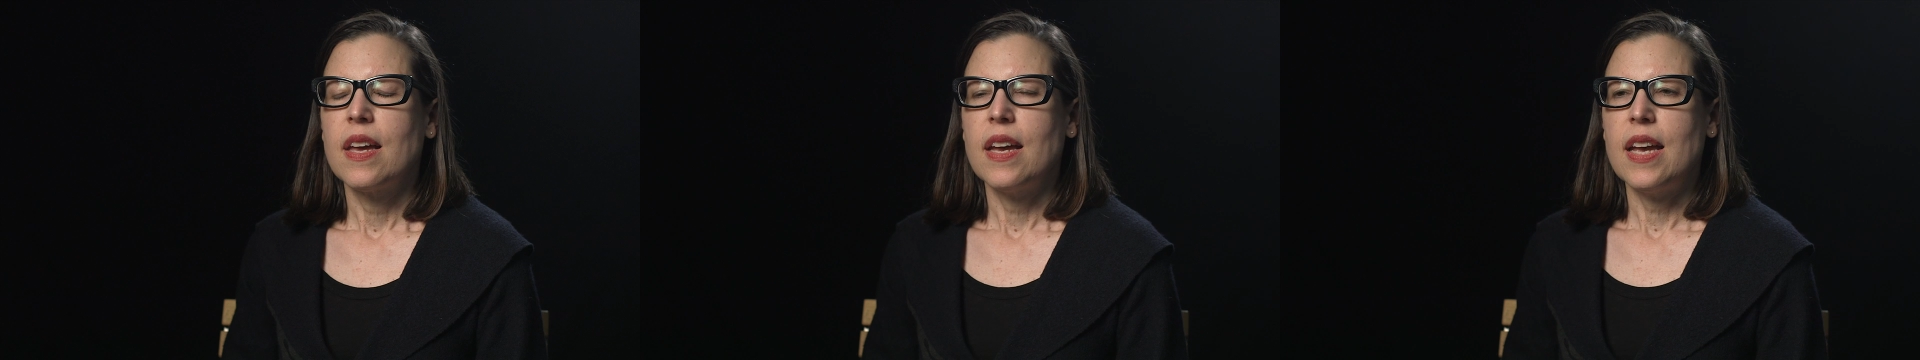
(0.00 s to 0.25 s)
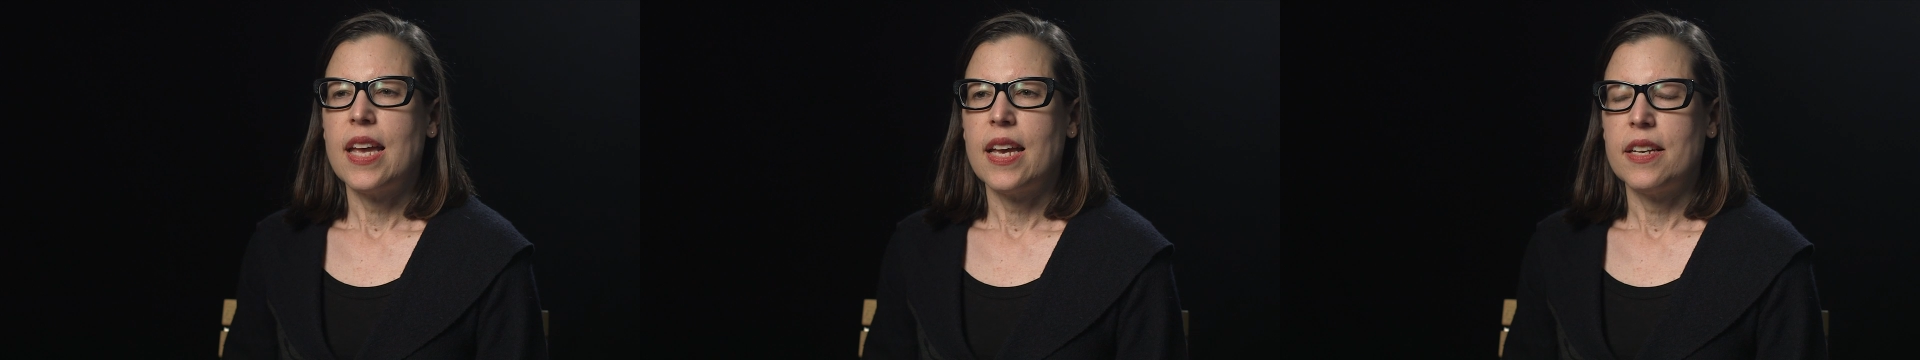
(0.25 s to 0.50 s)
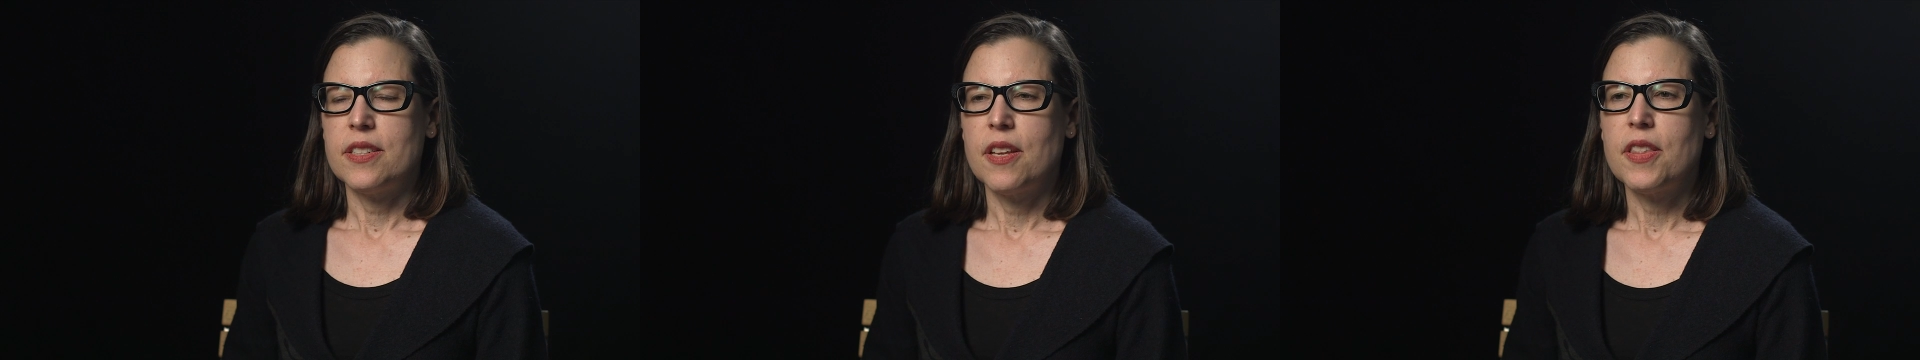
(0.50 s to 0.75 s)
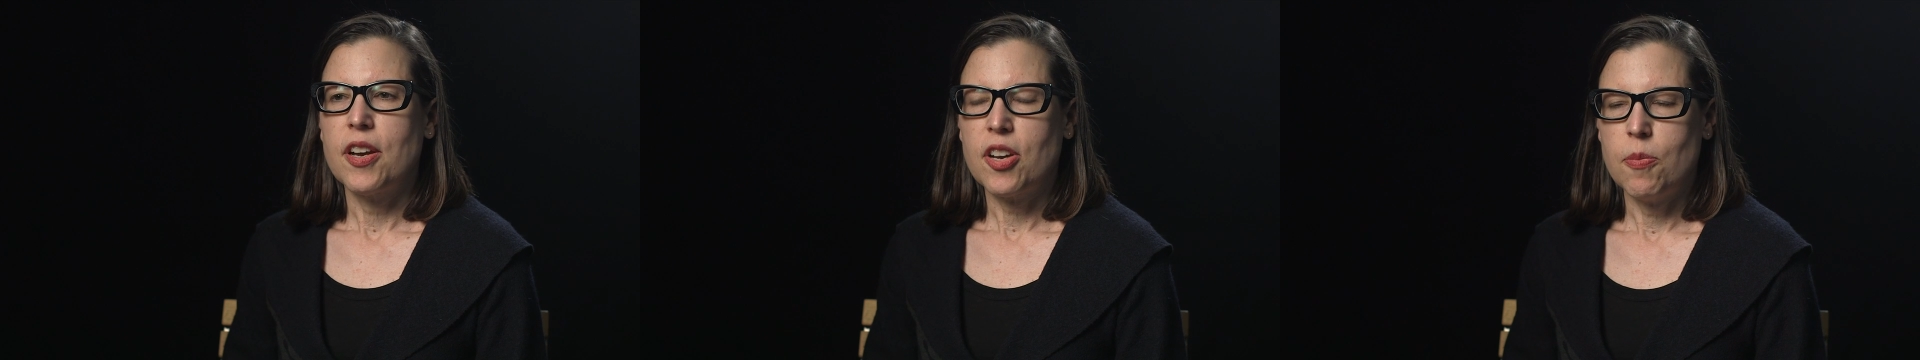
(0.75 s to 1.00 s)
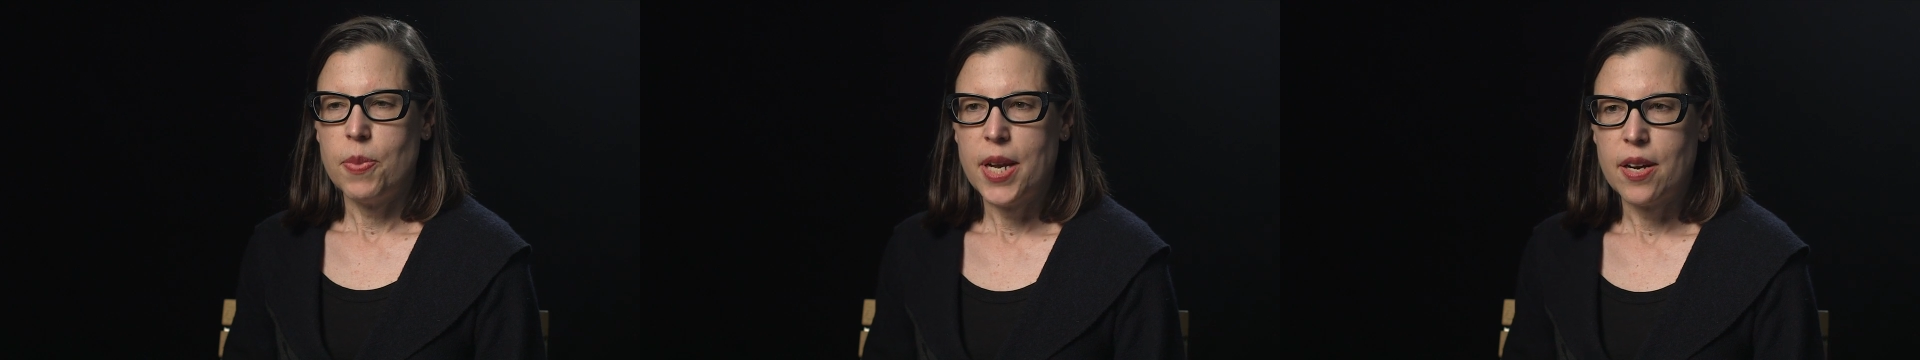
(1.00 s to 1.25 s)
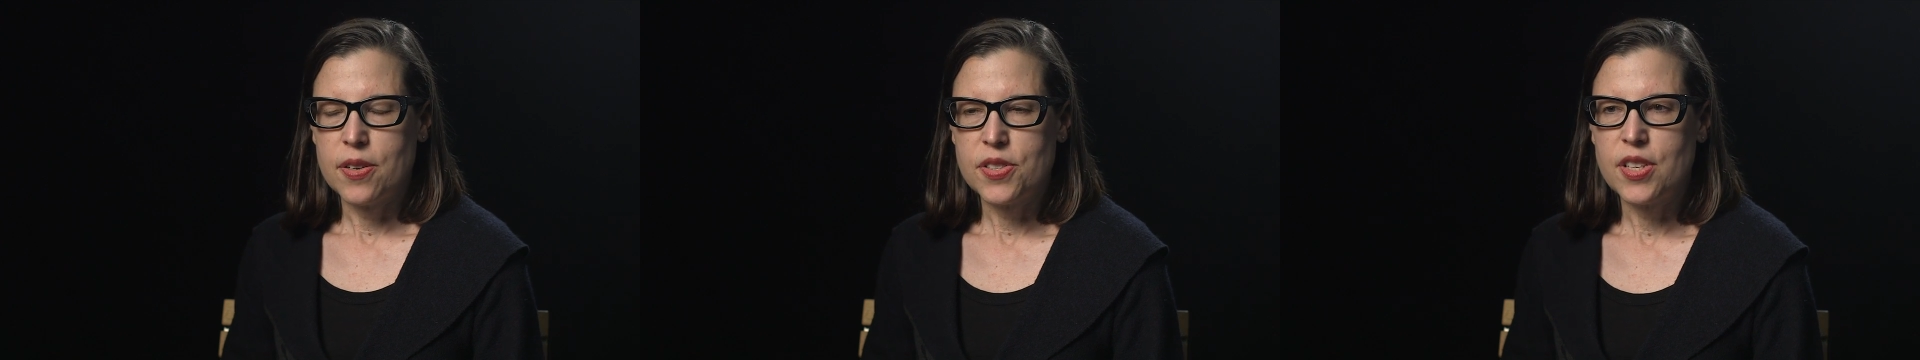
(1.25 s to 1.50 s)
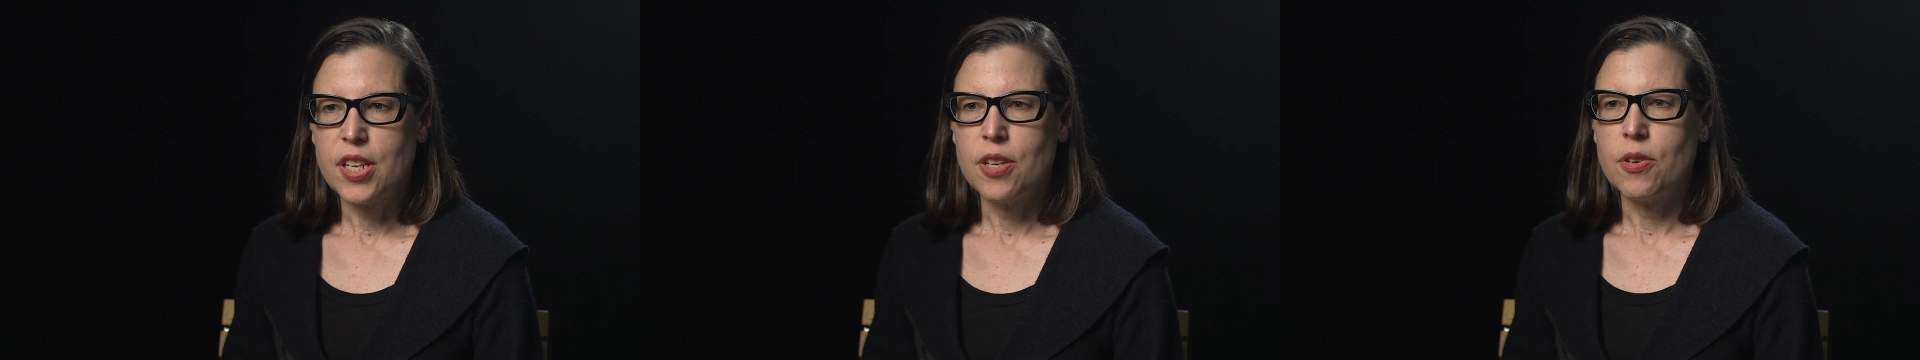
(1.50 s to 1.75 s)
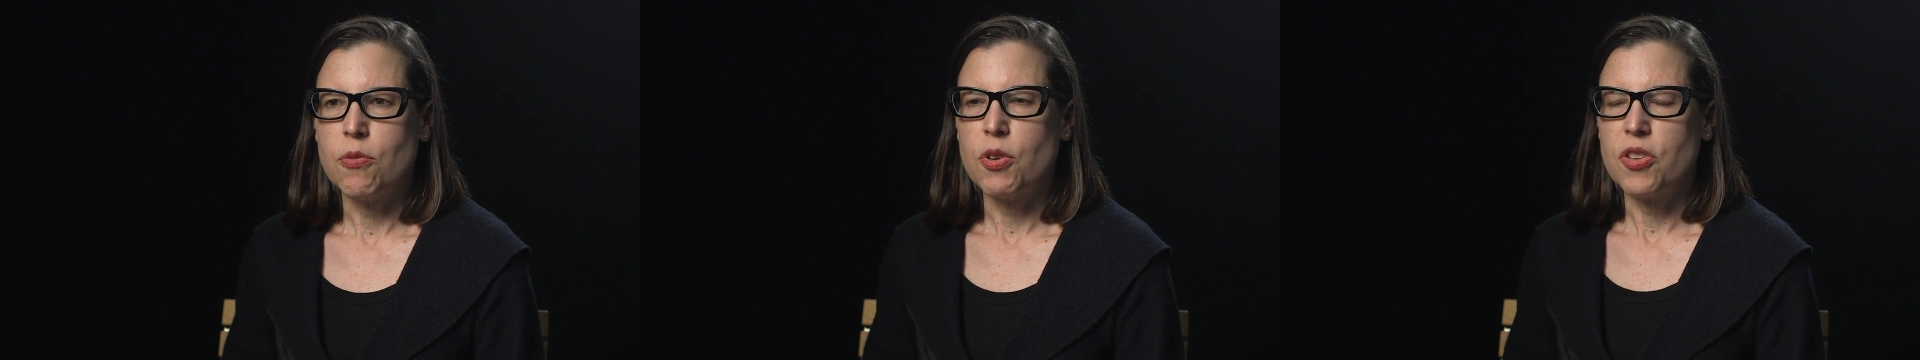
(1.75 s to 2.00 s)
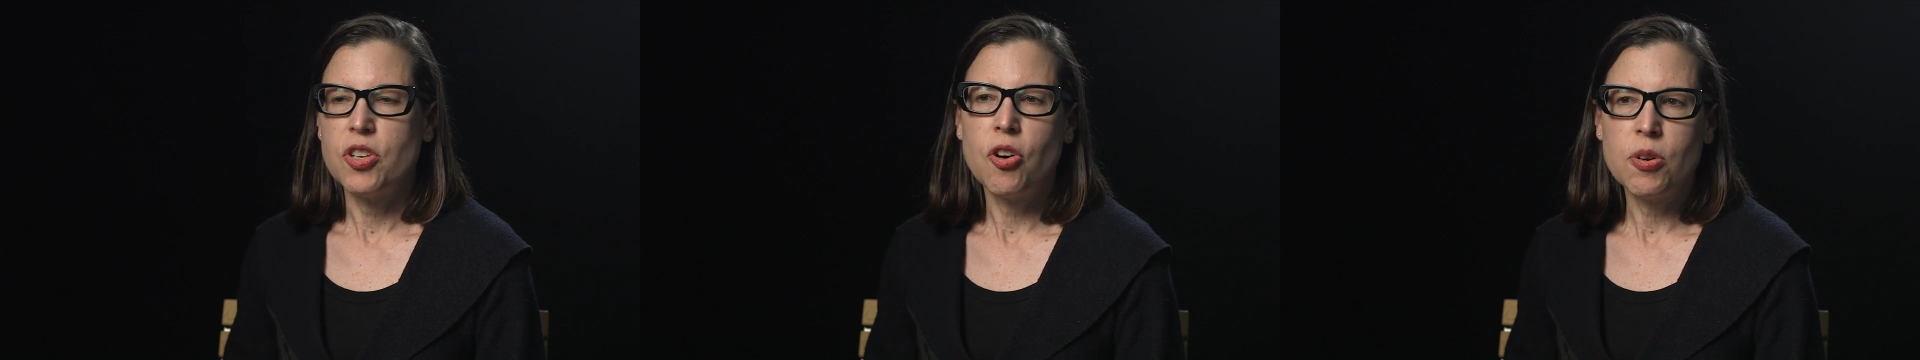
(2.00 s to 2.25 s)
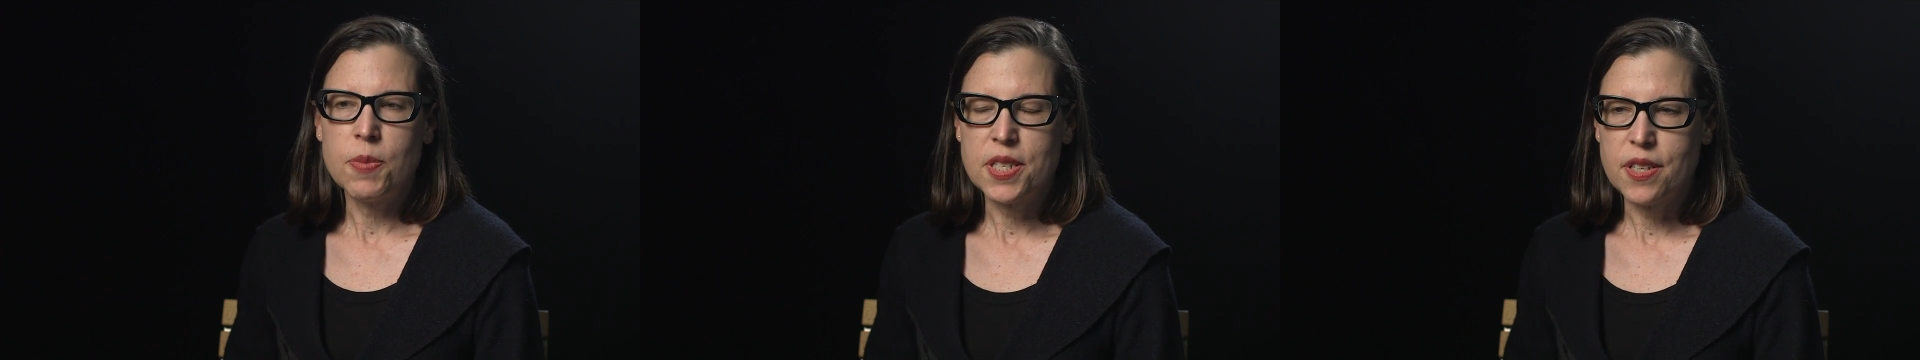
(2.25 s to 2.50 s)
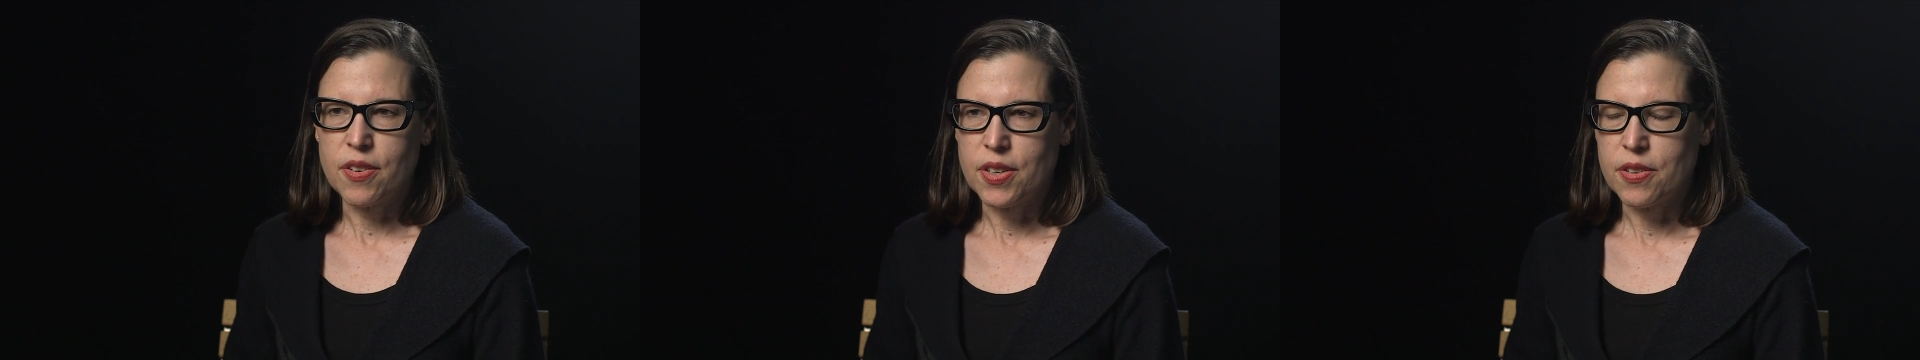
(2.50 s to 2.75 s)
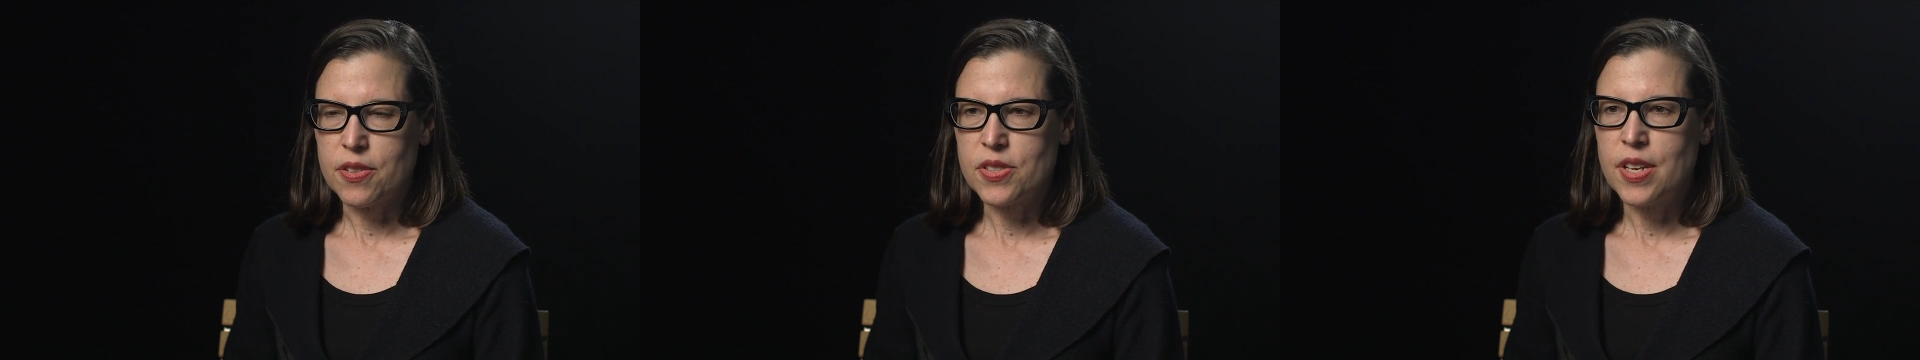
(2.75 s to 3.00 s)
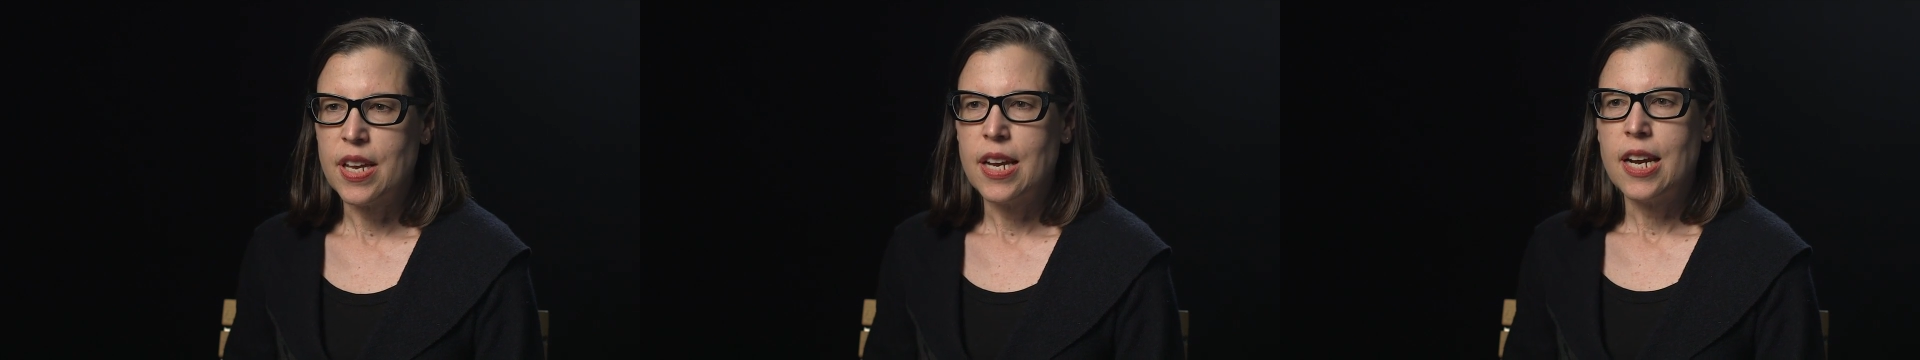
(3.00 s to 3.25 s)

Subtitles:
and their comparison with known materials